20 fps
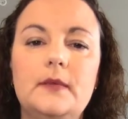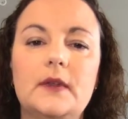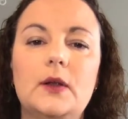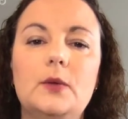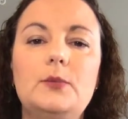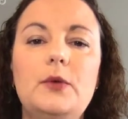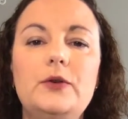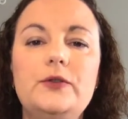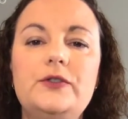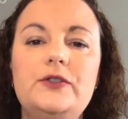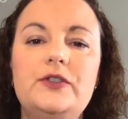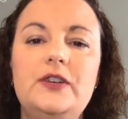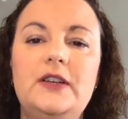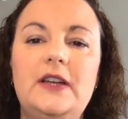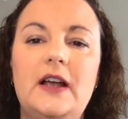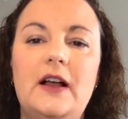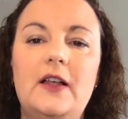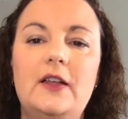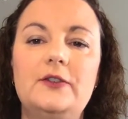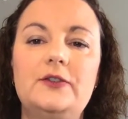Most
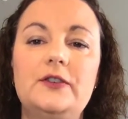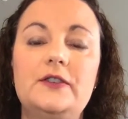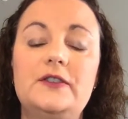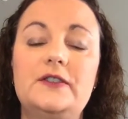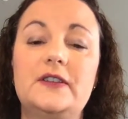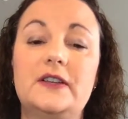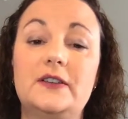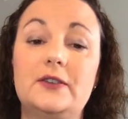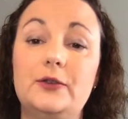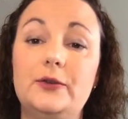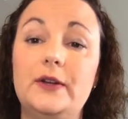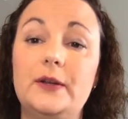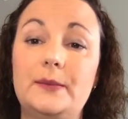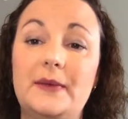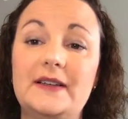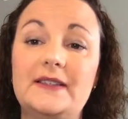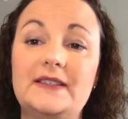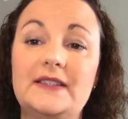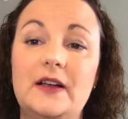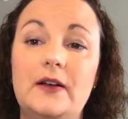genealogists, including
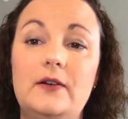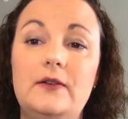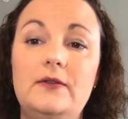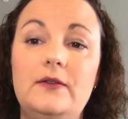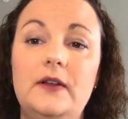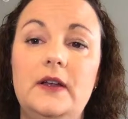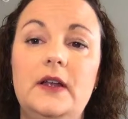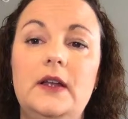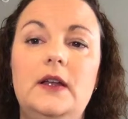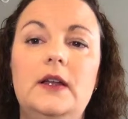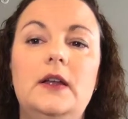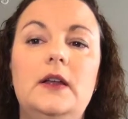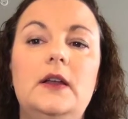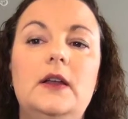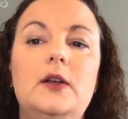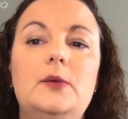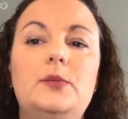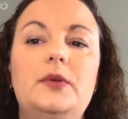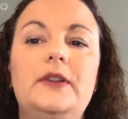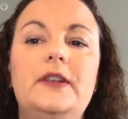myself,
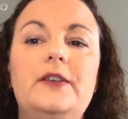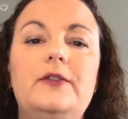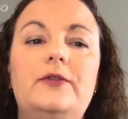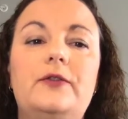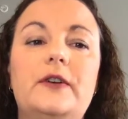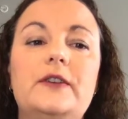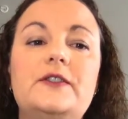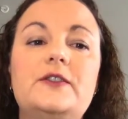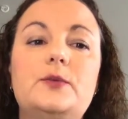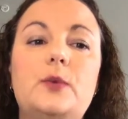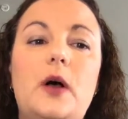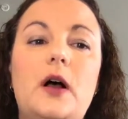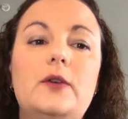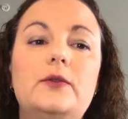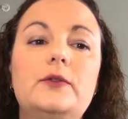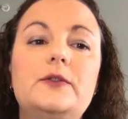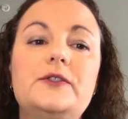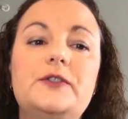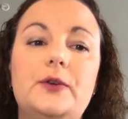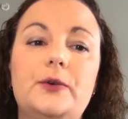believe Francois
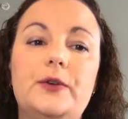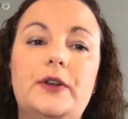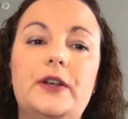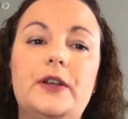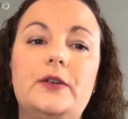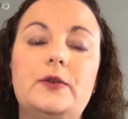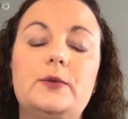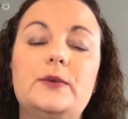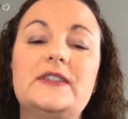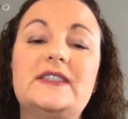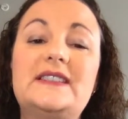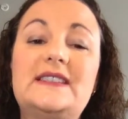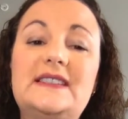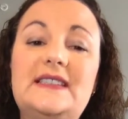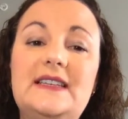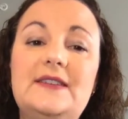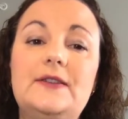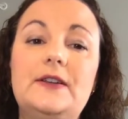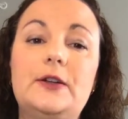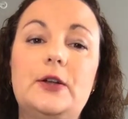Rizzotti was
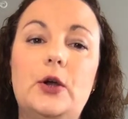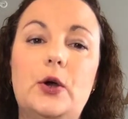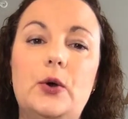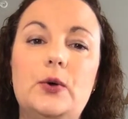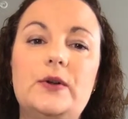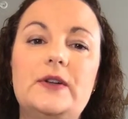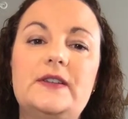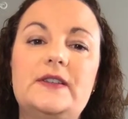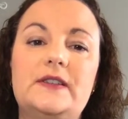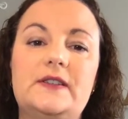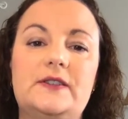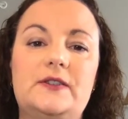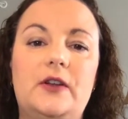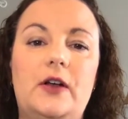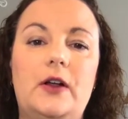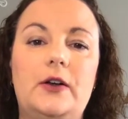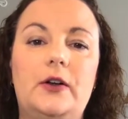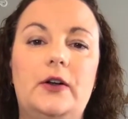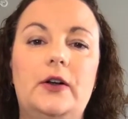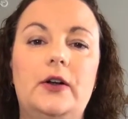Stephen Otis's
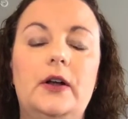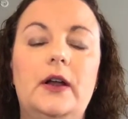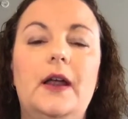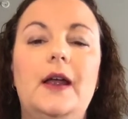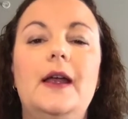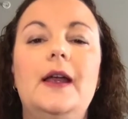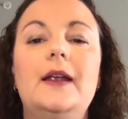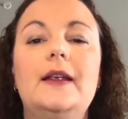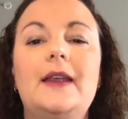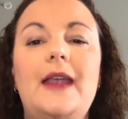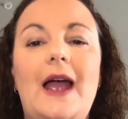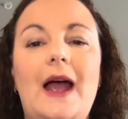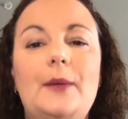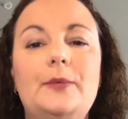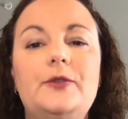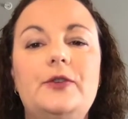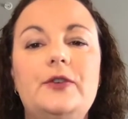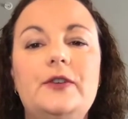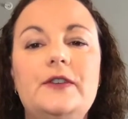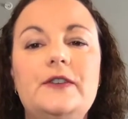daughter,
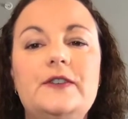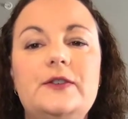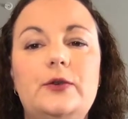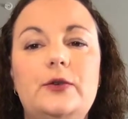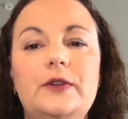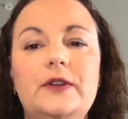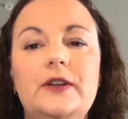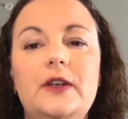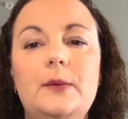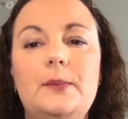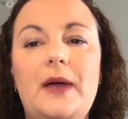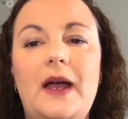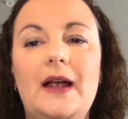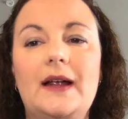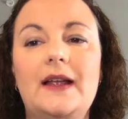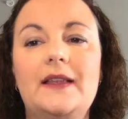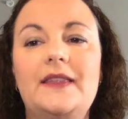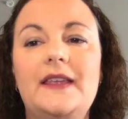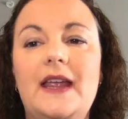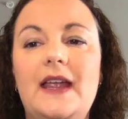captured and sold in Quebec
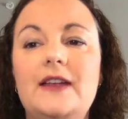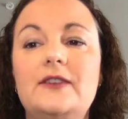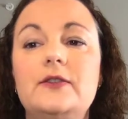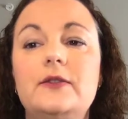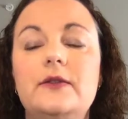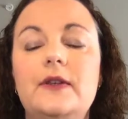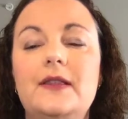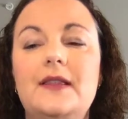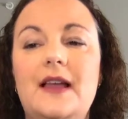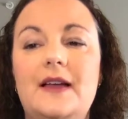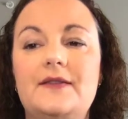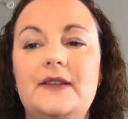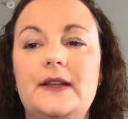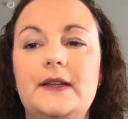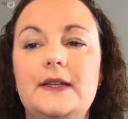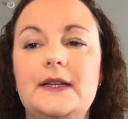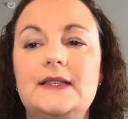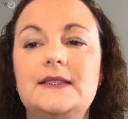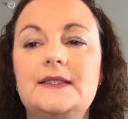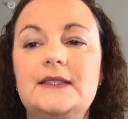at the age of 11
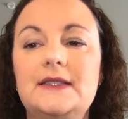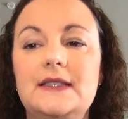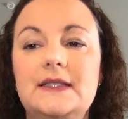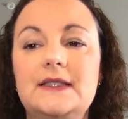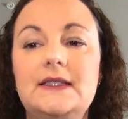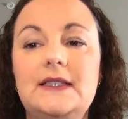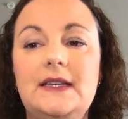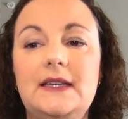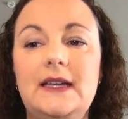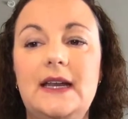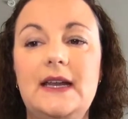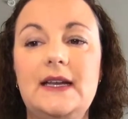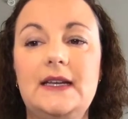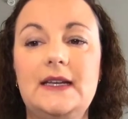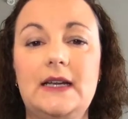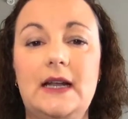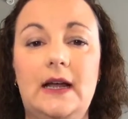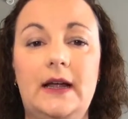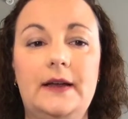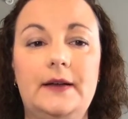in
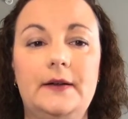1689.